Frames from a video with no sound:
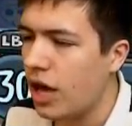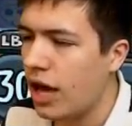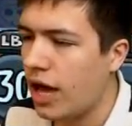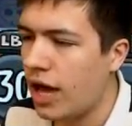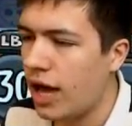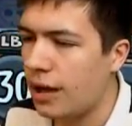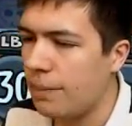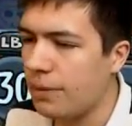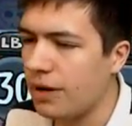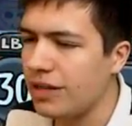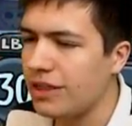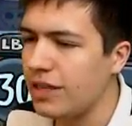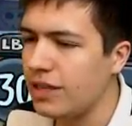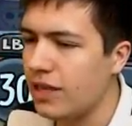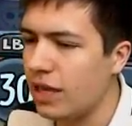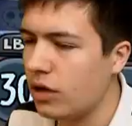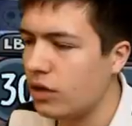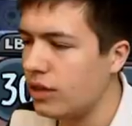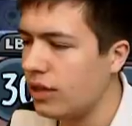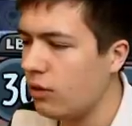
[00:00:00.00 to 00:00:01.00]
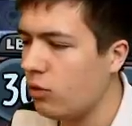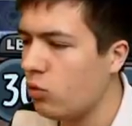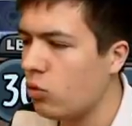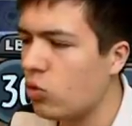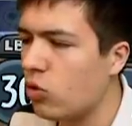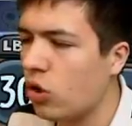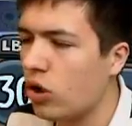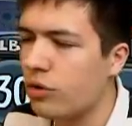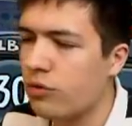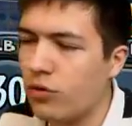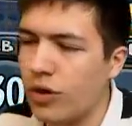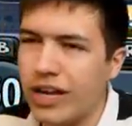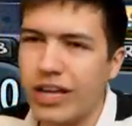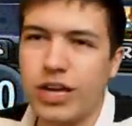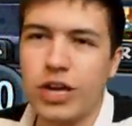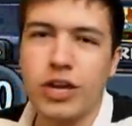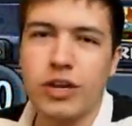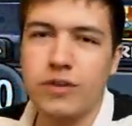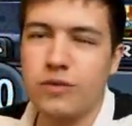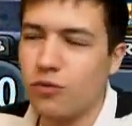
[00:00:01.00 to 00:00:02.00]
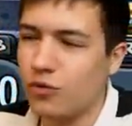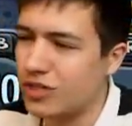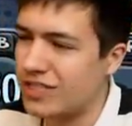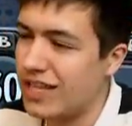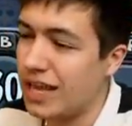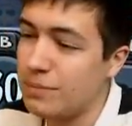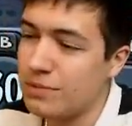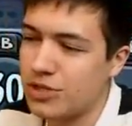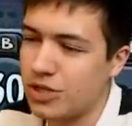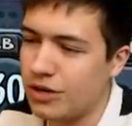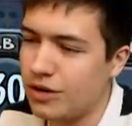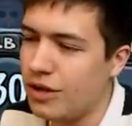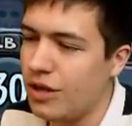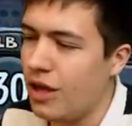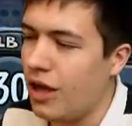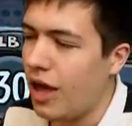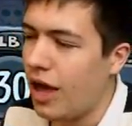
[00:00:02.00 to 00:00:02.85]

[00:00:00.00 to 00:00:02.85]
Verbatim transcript: but I think they all got a really good reception,